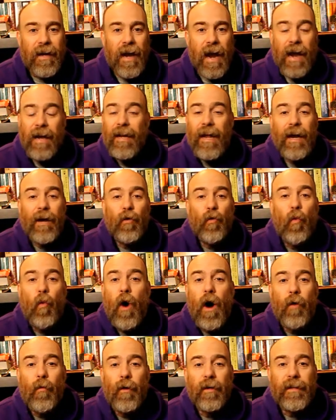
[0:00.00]
and they'd
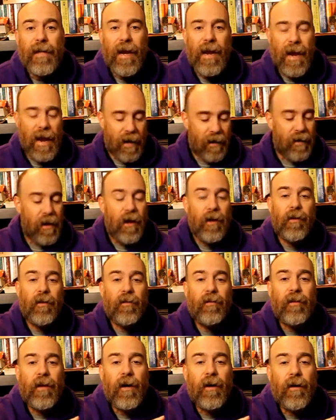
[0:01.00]
want what they had
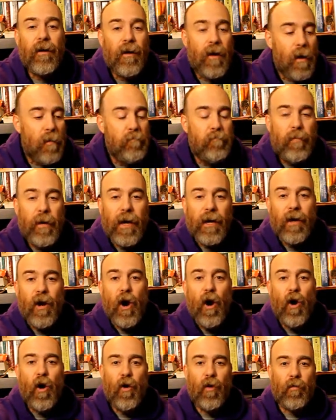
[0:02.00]
their big
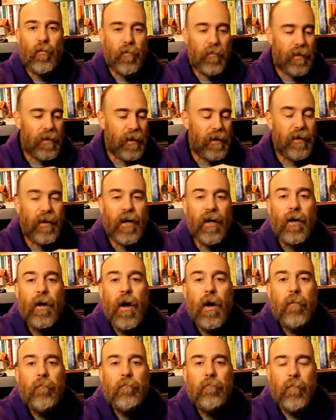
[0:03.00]
homes and their
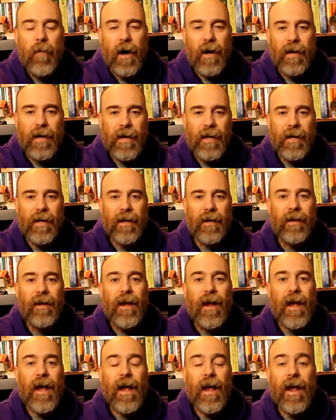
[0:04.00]
money and
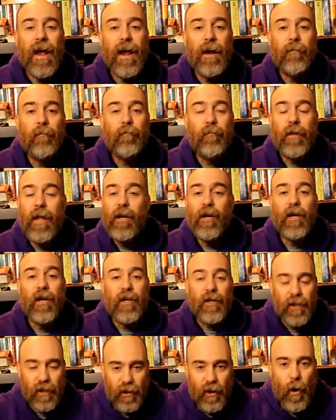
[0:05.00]
and they
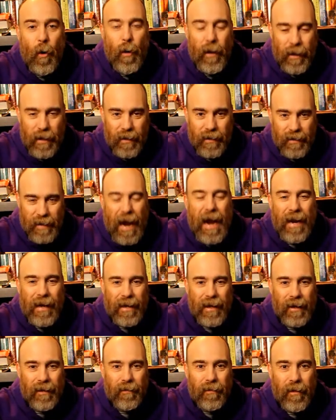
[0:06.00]
couldn't just go in and take
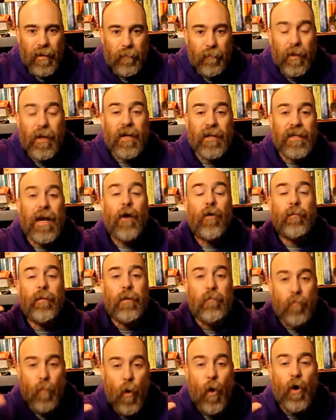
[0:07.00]
it because that would be
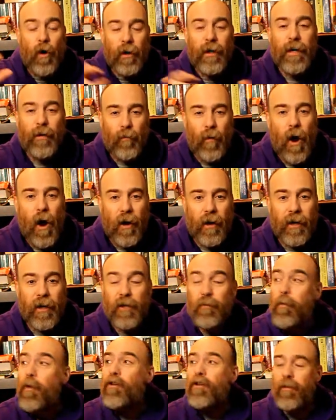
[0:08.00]
morally wrong and it's
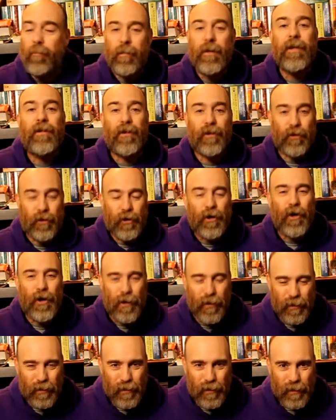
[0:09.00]
supposed to be the
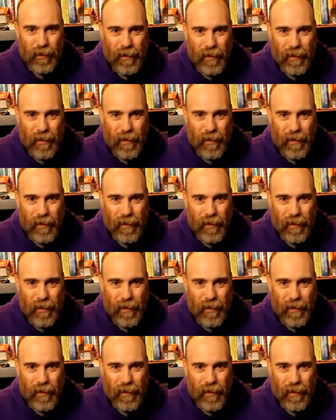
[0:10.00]
church